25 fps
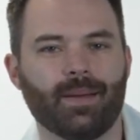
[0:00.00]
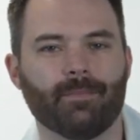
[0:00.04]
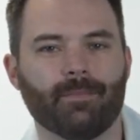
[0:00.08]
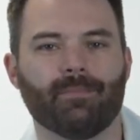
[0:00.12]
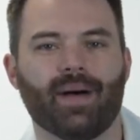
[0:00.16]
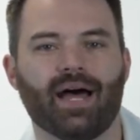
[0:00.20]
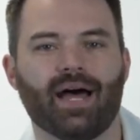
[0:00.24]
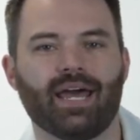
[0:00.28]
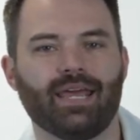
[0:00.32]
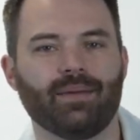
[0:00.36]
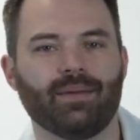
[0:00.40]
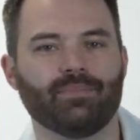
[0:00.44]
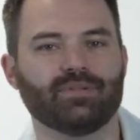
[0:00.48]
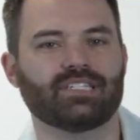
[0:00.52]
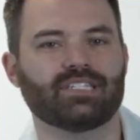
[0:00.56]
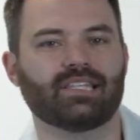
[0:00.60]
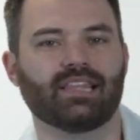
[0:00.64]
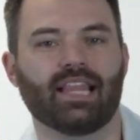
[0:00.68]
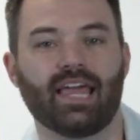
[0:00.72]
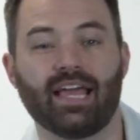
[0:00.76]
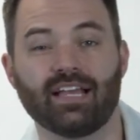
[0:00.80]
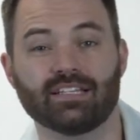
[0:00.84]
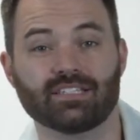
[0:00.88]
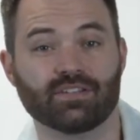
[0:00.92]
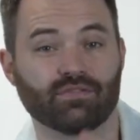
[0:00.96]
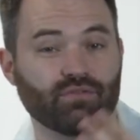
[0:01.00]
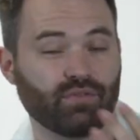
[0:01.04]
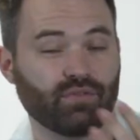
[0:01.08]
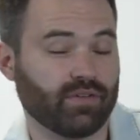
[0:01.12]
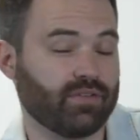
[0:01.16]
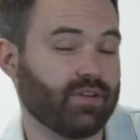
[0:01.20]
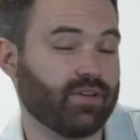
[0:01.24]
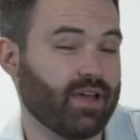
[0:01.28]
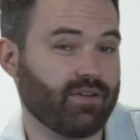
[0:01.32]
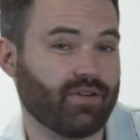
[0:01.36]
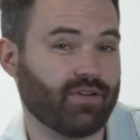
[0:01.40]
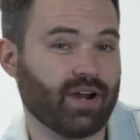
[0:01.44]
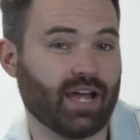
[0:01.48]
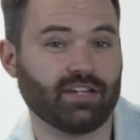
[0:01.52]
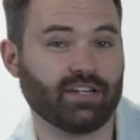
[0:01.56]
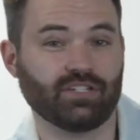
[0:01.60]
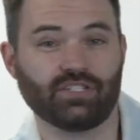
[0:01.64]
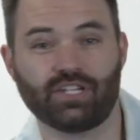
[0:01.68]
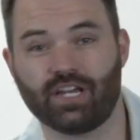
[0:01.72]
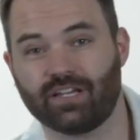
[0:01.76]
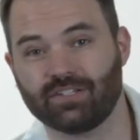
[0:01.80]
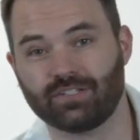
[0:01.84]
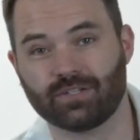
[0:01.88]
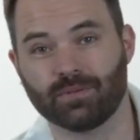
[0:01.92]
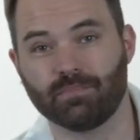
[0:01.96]
My name is Lance. If we've never had a
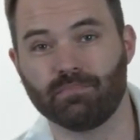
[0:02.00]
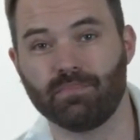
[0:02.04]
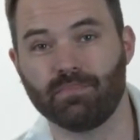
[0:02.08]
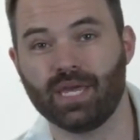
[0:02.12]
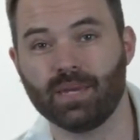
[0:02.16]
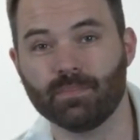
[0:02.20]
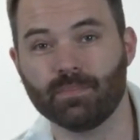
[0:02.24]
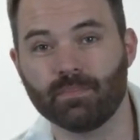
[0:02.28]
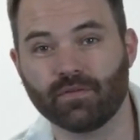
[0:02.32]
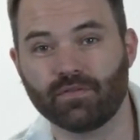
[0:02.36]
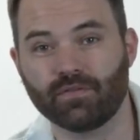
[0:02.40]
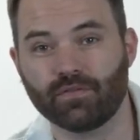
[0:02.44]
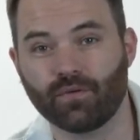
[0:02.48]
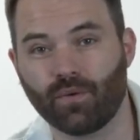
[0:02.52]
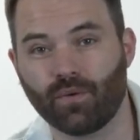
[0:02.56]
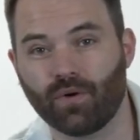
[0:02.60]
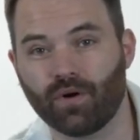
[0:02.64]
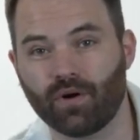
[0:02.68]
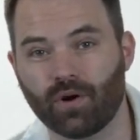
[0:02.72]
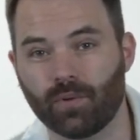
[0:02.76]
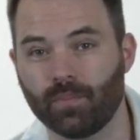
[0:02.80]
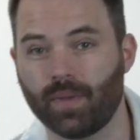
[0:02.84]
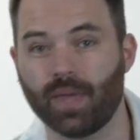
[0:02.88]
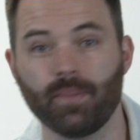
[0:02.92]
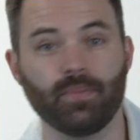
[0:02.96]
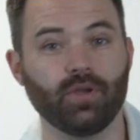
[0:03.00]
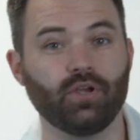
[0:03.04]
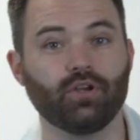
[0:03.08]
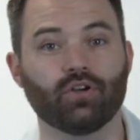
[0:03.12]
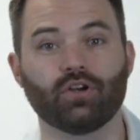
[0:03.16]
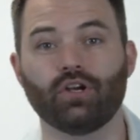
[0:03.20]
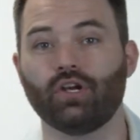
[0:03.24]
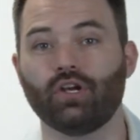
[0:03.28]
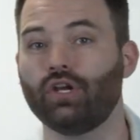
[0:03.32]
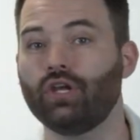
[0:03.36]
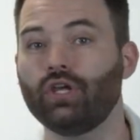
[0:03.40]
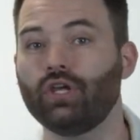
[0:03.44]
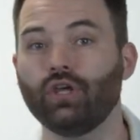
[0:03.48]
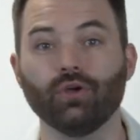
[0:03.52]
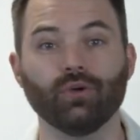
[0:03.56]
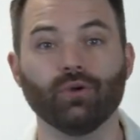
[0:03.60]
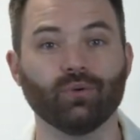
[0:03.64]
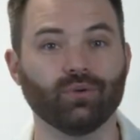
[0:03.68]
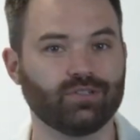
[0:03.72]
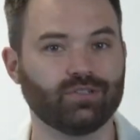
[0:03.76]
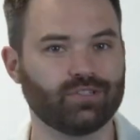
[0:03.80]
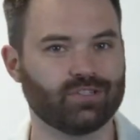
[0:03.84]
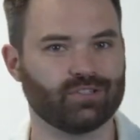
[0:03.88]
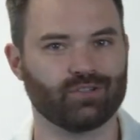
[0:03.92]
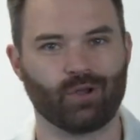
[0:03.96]
chance to meet before, or maybe you're
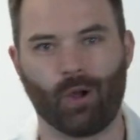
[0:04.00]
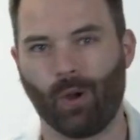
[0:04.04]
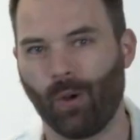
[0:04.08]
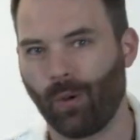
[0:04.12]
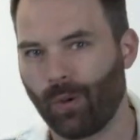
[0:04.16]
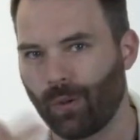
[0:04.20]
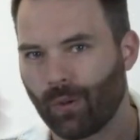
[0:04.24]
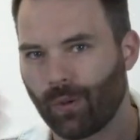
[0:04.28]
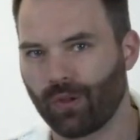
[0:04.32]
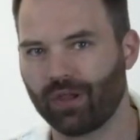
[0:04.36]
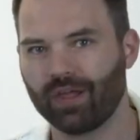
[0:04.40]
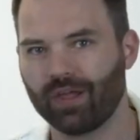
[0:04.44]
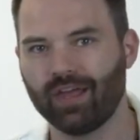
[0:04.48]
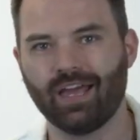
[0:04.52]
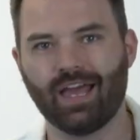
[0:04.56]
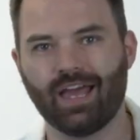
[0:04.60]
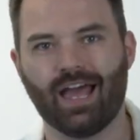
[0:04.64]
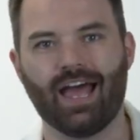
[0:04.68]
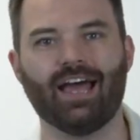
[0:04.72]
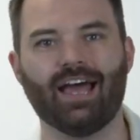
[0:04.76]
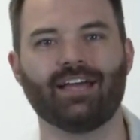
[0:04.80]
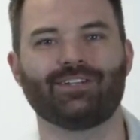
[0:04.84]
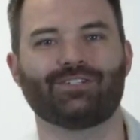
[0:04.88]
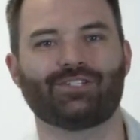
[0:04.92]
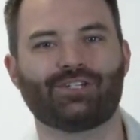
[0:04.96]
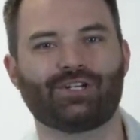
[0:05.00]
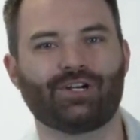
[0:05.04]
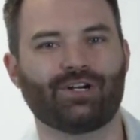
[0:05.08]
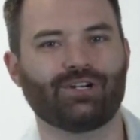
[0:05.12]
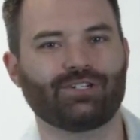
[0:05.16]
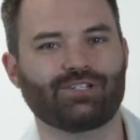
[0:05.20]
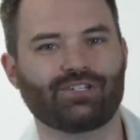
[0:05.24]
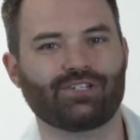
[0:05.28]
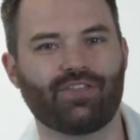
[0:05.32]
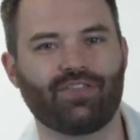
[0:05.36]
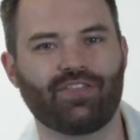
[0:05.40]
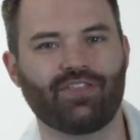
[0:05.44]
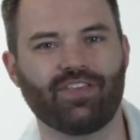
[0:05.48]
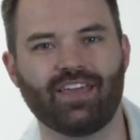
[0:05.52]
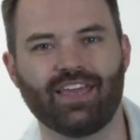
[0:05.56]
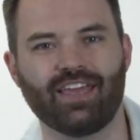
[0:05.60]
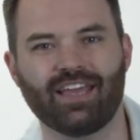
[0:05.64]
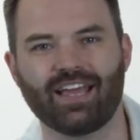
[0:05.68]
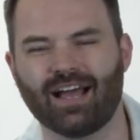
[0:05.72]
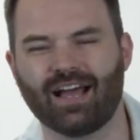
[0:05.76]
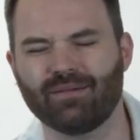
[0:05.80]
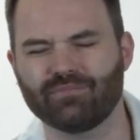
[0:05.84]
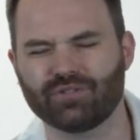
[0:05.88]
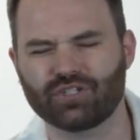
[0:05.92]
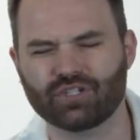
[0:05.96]
new to this whole church
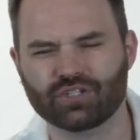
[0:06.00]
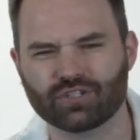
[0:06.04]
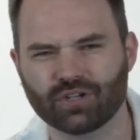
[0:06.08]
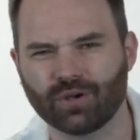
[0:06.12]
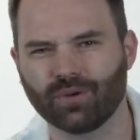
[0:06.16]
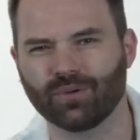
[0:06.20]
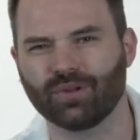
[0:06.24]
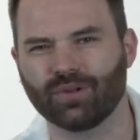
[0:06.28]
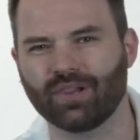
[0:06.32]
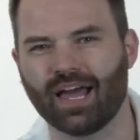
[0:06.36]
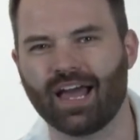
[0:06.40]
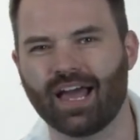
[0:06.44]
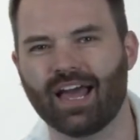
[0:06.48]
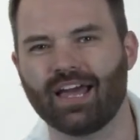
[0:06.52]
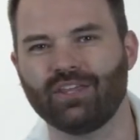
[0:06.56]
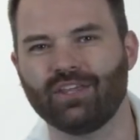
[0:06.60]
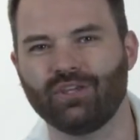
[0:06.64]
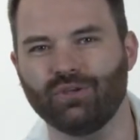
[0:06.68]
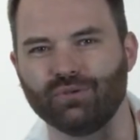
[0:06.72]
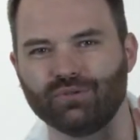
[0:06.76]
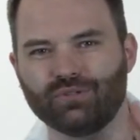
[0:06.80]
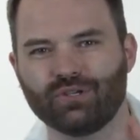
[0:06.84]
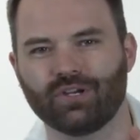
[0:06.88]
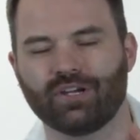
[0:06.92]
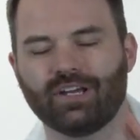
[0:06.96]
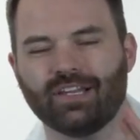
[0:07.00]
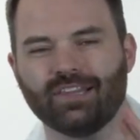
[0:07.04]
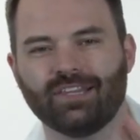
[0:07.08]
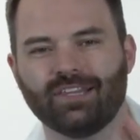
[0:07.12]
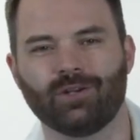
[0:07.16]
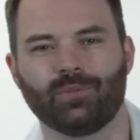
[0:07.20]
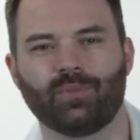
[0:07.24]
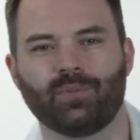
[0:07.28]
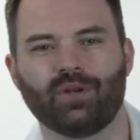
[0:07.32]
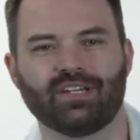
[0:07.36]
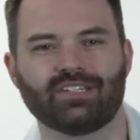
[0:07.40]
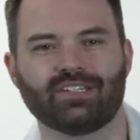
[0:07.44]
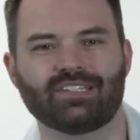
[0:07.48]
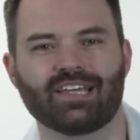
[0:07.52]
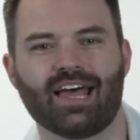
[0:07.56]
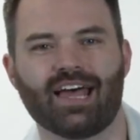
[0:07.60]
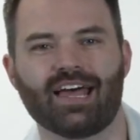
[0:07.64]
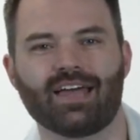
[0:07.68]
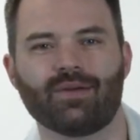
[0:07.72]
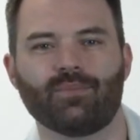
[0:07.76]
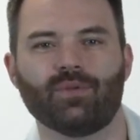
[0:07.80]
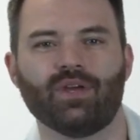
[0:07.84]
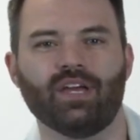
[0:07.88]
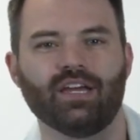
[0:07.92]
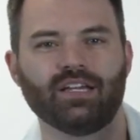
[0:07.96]
thing, I'm so glad you took a little bit of
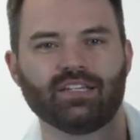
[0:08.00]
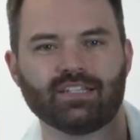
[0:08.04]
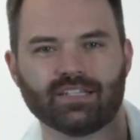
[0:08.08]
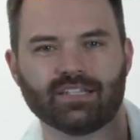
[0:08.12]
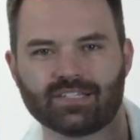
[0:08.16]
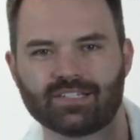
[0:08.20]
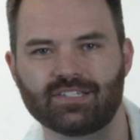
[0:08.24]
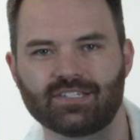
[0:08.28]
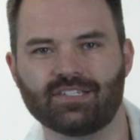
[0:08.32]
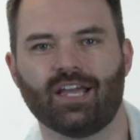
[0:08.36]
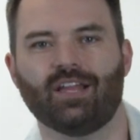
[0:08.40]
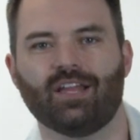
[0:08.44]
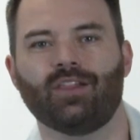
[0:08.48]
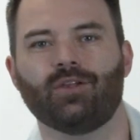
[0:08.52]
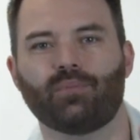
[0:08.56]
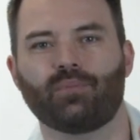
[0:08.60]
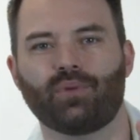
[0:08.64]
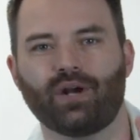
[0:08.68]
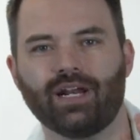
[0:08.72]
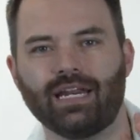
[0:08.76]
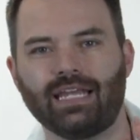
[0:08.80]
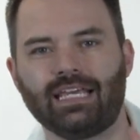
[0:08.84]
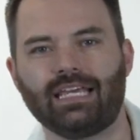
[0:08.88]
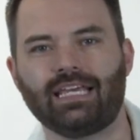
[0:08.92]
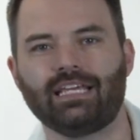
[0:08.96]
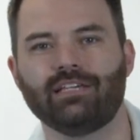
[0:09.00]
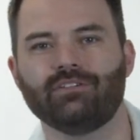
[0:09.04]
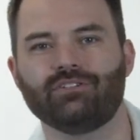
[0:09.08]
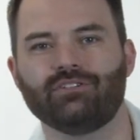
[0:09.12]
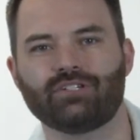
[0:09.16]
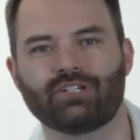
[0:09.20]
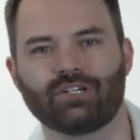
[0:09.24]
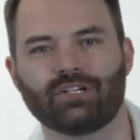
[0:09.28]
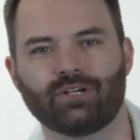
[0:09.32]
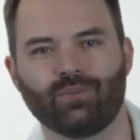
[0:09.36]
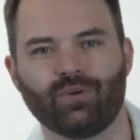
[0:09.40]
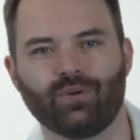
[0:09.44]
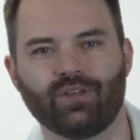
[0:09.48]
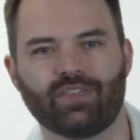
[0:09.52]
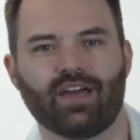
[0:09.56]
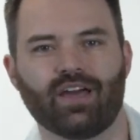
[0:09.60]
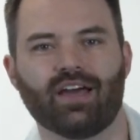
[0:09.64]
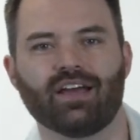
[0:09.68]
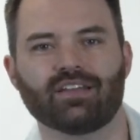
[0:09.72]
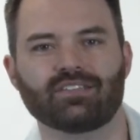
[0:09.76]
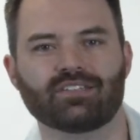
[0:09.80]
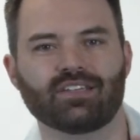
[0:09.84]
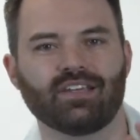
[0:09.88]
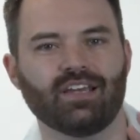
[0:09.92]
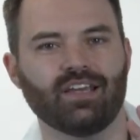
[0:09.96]
time to celebrate Easter with
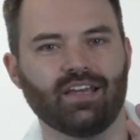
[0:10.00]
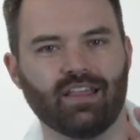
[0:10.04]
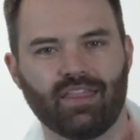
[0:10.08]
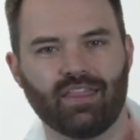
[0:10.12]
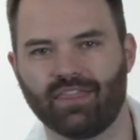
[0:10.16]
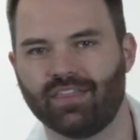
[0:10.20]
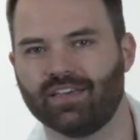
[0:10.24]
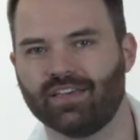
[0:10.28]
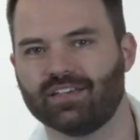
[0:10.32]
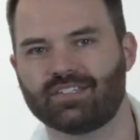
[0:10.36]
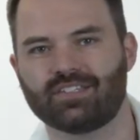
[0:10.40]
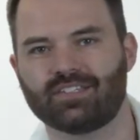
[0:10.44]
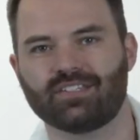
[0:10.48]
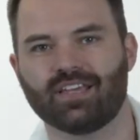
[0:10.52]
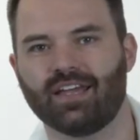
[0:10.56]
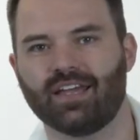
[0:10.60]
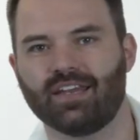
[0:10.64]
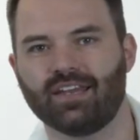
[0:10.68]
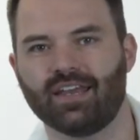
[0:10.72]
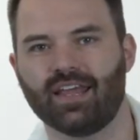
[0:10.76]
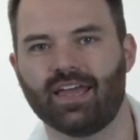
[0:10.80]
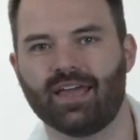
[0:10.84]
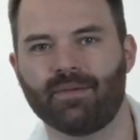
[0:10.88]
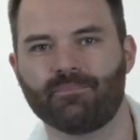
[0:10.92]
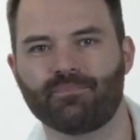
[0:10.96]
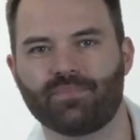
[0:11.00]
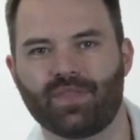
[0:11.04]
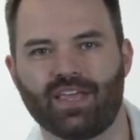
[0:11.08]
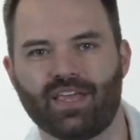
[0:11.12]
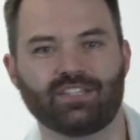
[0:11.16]
us this Sunday.